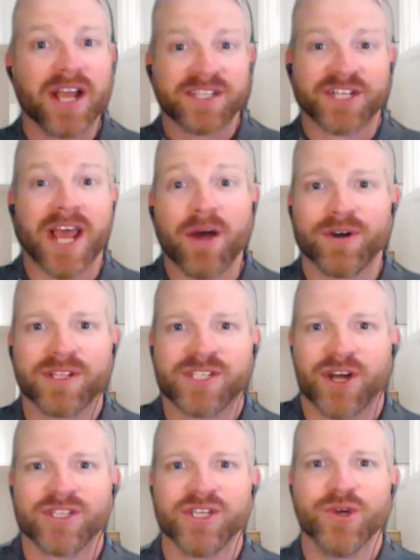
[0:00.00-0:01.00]
today I want to
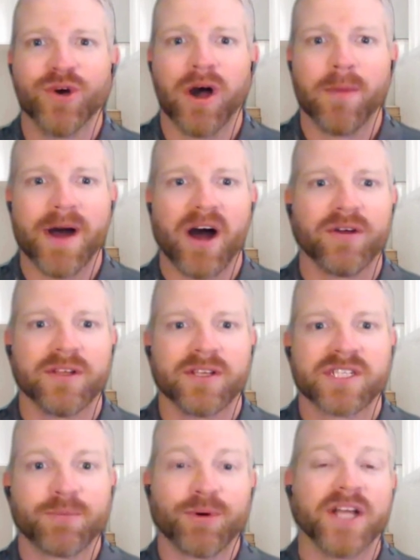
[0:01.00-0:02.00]
talk to you about
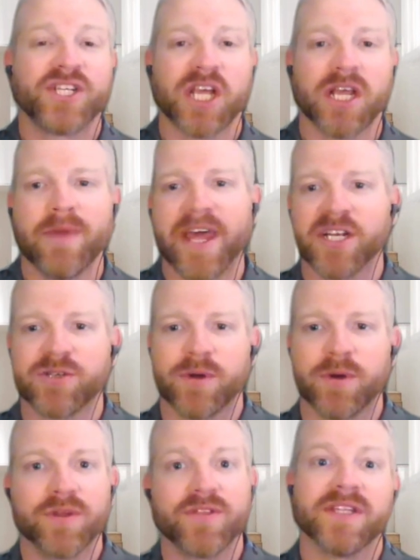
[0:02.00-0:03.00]
supply chain
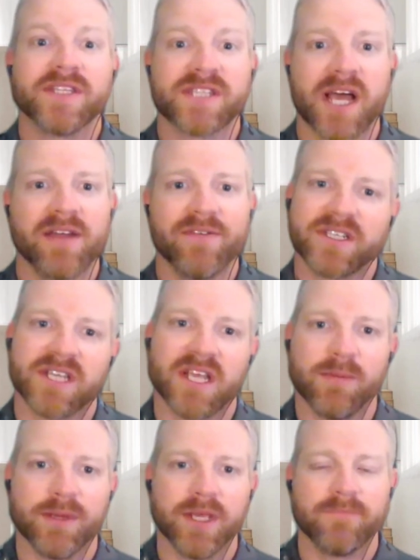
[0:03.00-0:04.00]
management with inside of
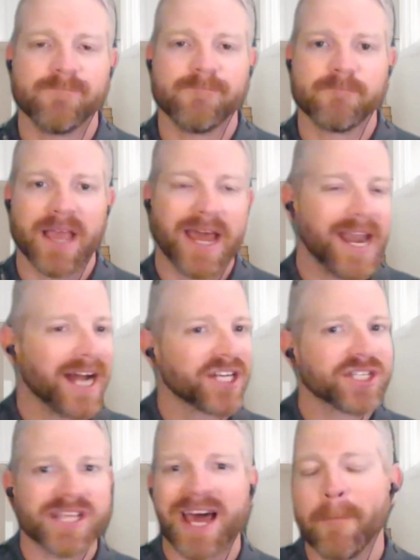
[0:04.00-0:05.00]
SAP, and not
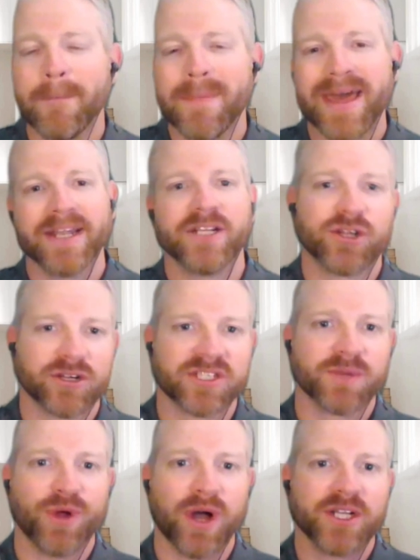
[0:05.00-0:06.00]
just how to manage your
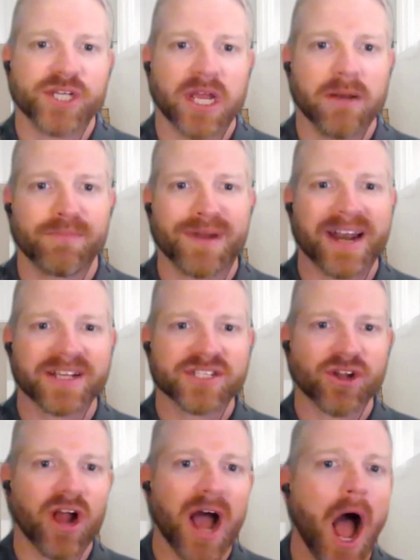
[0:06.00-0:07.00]
supply chain, but how to
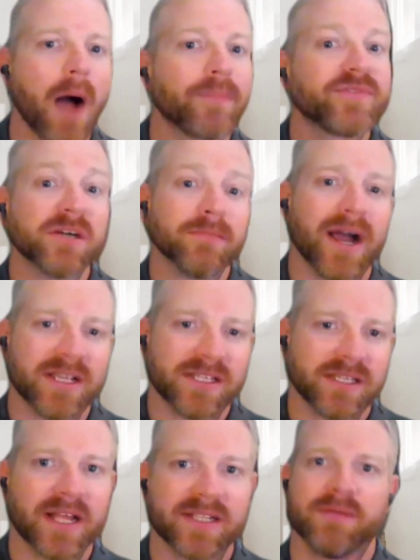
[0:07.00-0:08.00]
start
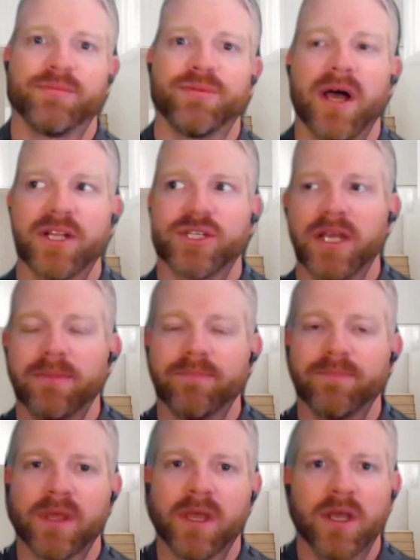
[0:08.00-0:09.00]
optimizing that supply chain.